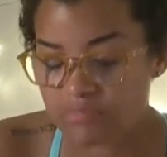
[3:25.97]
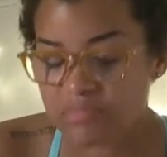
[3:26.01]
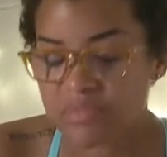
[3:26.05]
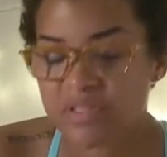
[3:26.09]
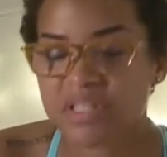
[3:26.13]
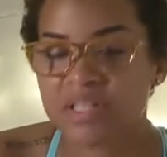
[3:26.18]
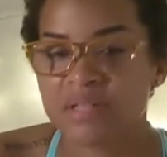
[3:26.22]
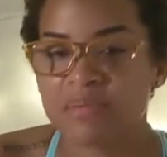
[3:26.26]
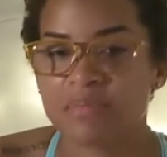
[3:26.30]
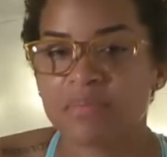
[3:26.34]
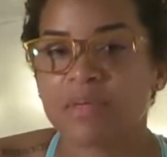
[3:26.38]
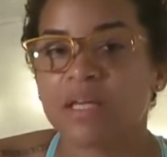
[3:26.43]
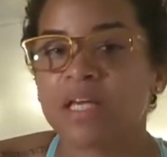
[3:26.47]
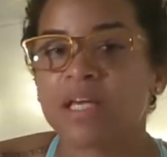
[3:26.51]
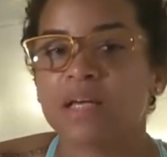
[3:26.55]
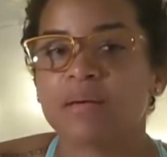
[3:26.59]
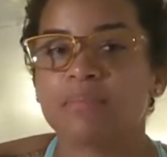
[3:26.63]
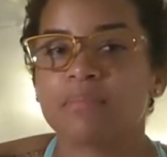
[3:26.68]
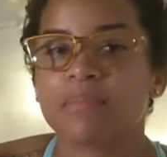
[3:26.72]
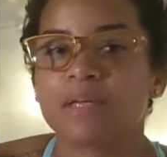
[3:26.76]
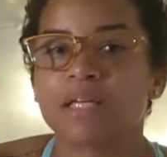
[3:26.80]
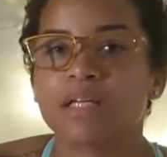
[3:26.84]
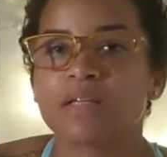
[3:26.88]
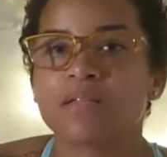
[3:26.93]
to me
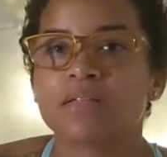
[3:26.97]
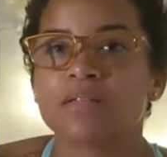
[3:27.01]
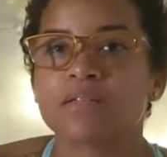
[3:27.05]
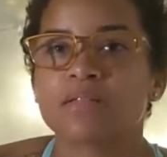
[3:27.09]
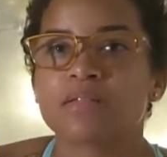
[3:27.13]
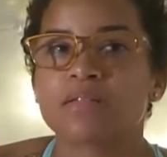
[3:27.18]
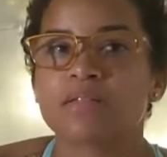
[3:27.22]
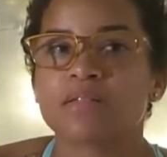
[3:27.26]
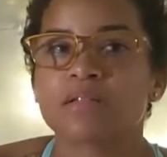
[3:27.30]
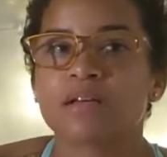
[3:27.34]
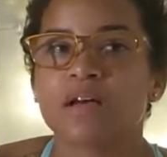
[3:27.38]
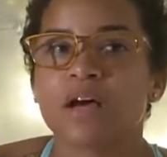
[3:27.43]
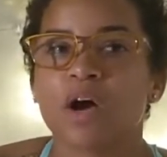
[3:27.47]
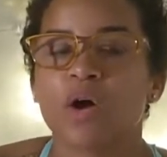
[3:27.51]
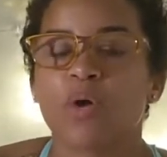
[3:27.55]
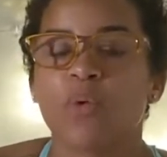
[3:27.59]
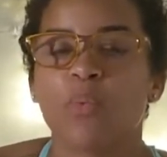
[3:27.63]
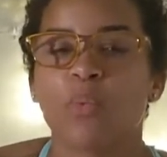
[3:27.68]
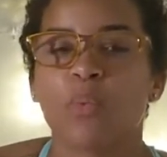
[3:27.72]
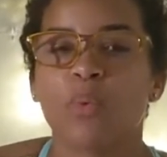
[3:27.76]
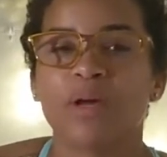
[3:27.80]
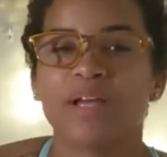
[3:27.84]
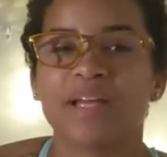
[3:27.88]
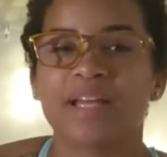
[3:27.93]
it means
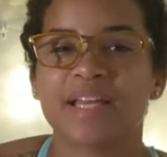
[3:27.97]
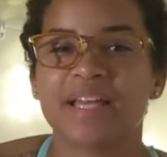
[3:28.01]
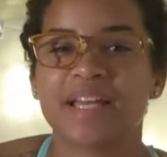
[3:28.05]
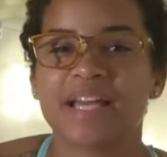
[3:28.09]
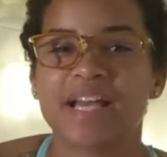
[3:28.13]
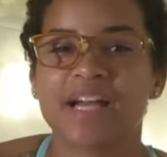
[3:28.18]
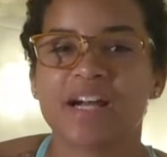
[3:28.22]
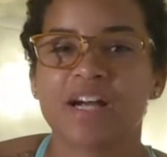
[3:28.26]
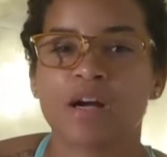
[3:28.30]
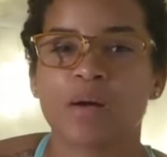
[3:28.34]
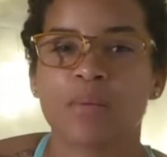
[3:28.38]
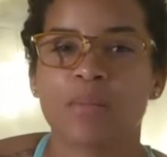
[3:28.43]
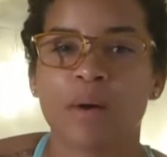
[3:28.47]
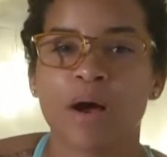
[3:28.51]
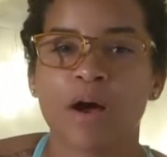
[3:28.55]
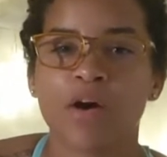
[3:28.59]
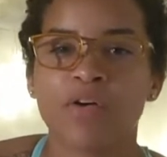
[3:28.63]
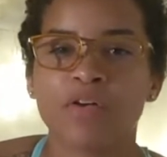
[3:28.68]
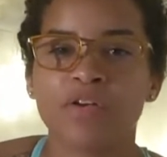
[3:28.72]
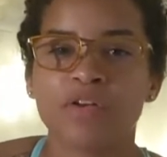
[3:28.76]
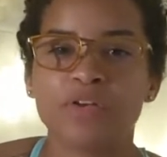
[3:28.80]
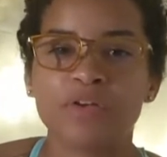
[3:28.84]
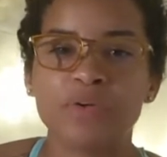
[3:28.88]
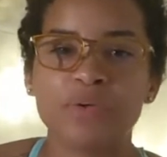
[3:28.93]
we care
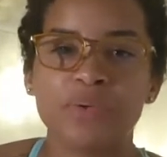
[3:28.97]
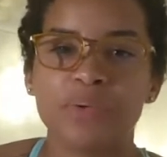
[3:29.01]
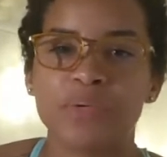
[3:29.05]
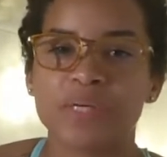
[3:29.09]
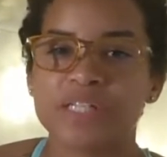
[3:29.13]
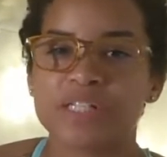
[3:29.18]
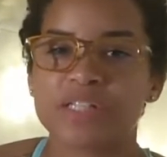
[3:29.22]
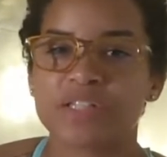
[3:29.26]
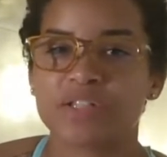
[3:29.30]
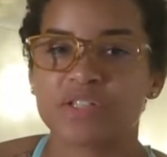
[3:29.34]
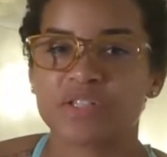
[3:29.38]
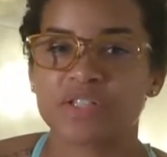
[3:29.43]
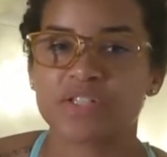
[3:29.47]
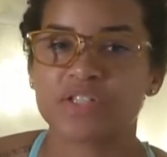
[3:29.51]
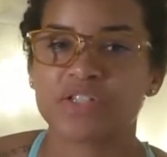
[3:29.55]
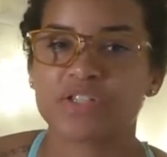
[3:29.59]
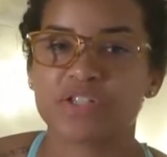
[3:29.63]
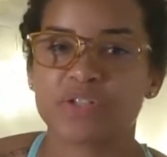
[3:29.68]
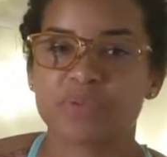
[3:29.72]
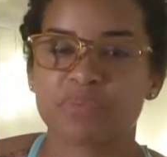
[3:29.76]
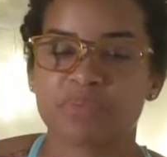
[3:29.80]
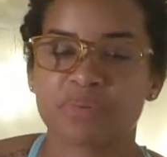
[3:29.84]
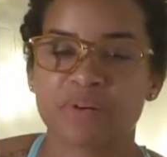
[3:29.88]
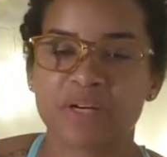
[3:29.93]
about you as long as
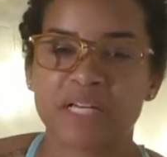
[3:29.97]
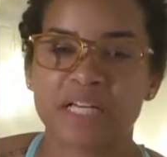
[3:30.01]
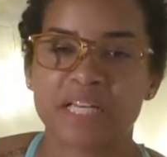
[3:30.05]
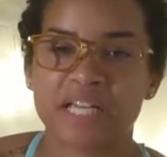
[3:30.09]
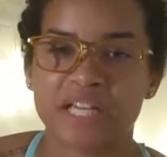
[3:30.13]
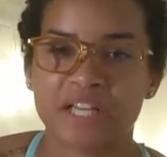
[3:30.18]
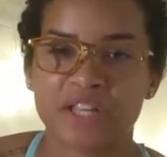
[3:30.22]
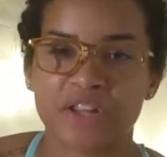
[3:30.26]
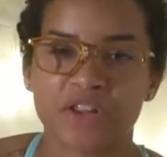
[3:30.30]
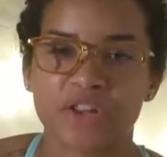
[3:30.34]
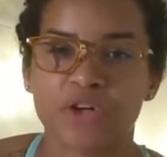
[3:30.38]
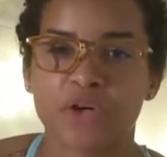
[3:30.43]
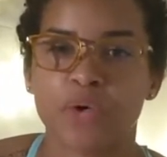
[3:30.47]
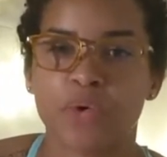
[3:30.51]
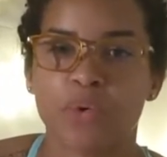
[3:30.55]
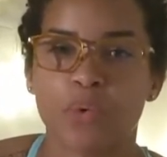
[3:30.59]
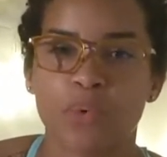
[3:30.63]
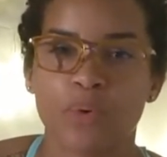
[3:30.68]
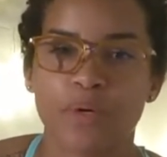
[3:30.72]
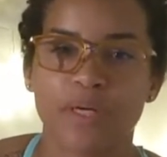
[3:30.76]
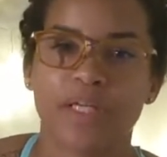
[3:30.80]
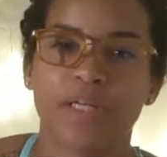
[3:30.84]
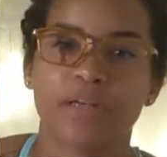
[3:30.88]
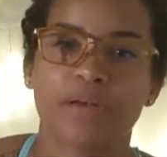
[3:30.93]
you're bringing in the
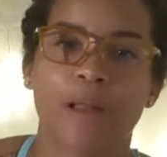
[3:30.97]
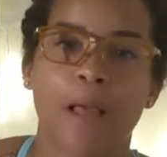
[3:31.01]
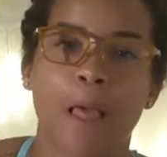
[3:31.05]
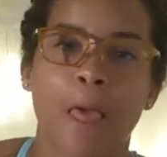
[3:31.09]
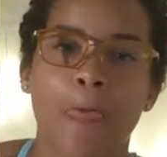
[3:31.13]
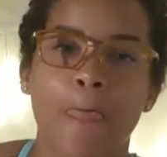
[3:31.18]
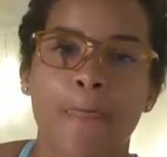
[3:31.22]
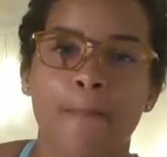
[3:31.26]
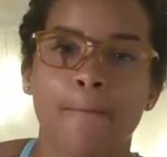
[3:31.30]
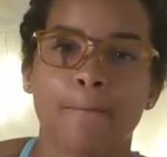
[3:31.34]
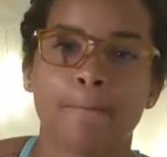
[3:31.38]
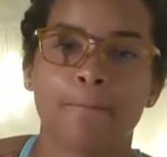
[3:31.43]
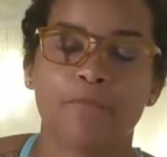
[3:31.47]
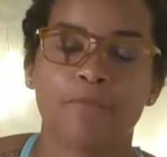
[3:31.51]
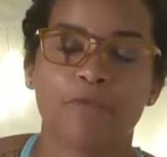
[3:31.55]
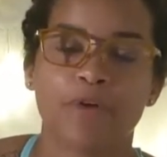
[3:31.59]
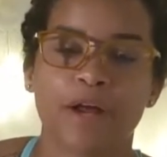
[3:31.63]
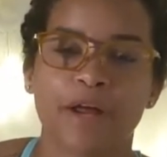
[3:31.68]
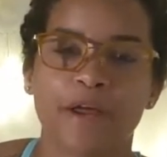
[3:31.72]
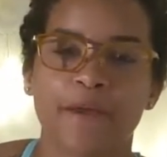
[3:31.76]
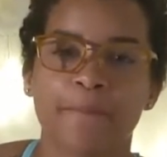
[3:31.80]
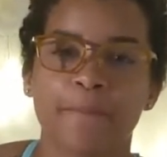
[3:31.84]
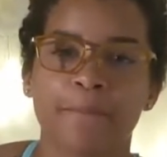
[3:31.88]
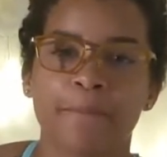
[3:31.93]
coin,
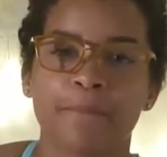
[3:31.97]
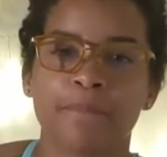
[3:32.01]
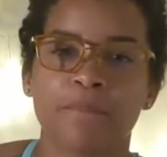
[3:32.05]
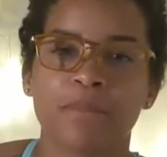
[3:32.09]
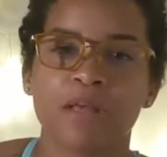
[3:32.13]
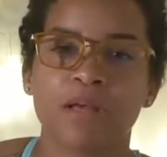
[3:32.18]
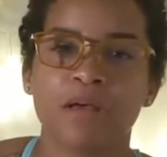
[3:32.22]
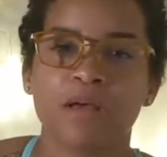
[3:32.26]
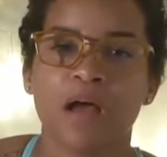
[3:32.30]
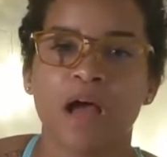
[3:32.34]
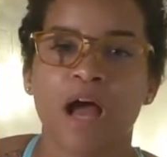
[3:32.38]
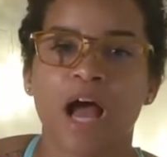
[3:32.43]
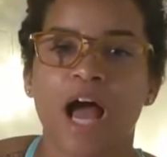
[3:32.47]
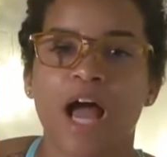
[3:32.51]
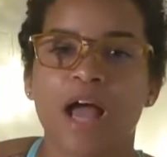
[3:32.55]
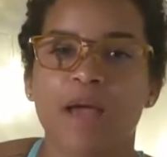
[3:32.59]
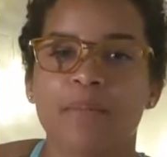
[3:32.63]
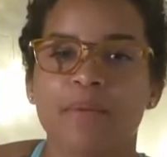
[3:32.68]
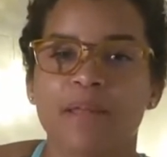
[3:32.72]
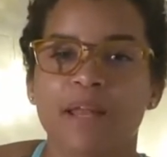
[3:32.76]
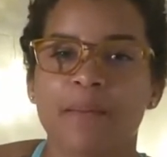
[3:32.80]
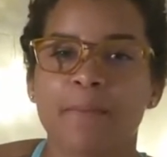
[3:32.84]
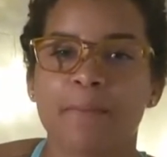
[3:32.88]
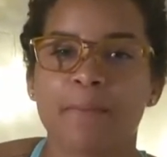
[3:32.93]
right?
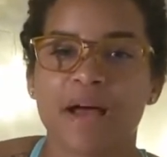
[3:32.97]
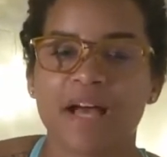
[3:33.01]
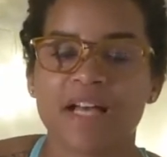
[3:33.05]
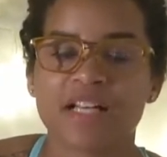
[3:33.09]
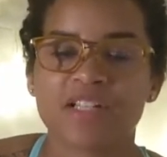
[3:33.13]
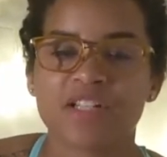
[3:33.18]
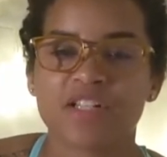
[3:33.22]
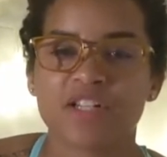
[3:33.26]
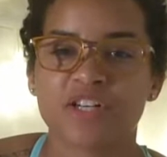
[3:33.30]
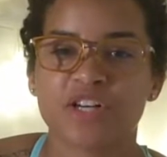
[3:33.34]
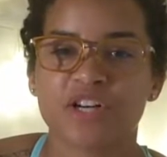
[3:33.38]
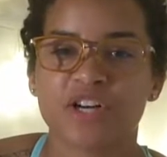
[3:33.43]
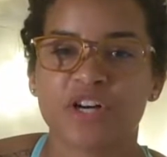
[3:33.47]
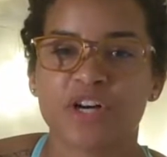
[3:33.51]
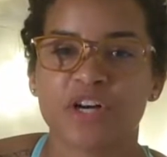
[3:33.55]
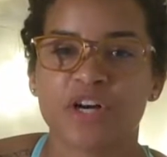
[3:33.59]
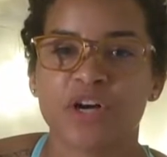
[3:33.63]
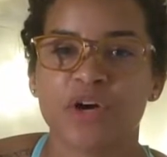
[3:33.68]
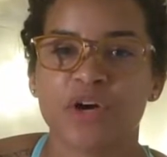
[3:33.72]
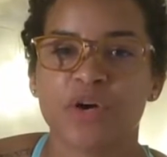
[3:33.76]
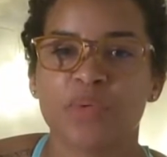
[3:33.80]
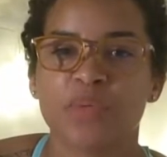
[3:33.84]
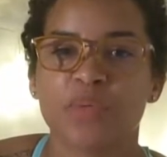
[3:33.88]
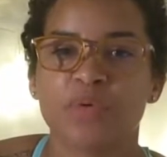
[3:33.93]
I'm an ambassador.
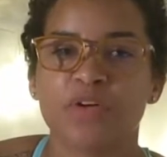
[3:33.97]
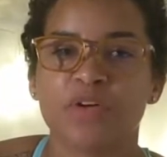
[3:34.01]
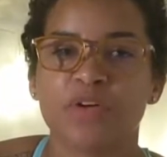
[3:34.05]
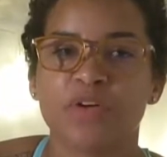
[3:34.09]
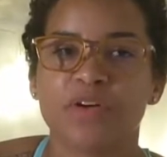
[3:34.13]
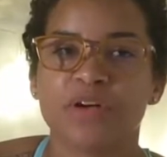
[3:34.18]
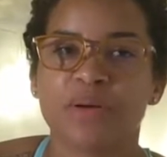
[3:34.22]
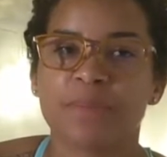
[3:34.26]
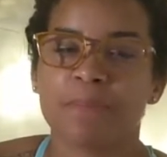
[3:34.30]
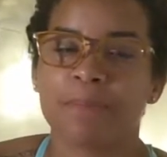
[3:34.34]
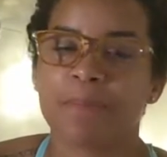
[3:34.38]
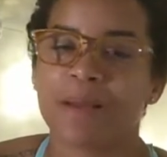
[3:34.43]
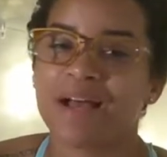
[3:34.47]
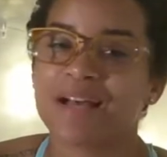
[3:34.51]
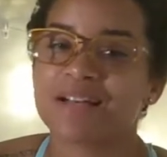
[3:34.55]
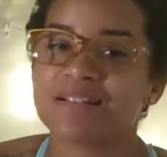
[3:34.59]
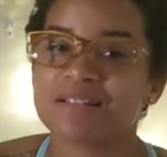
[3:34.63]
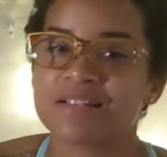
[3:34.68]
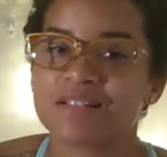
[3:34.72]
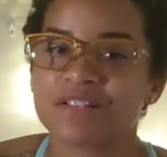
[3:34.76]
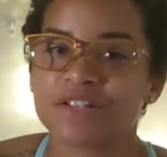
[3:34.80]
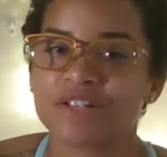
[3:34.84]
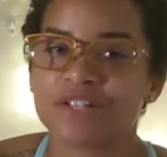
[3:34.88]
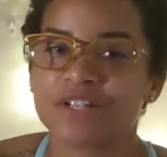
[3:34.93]
When you're an
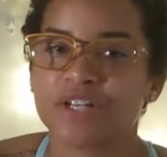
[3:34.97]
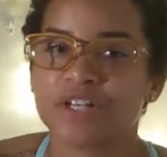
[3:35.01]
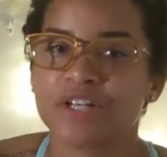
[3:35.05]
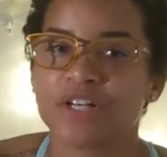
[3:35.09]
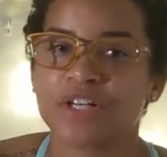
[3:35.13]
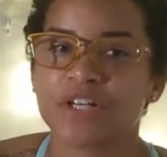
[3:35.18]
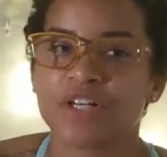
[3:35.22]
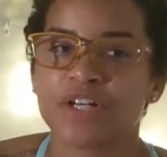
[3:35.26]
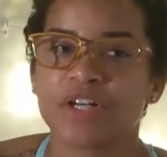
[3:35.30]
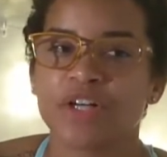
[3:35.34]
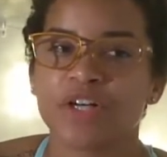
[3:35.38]
ambassador,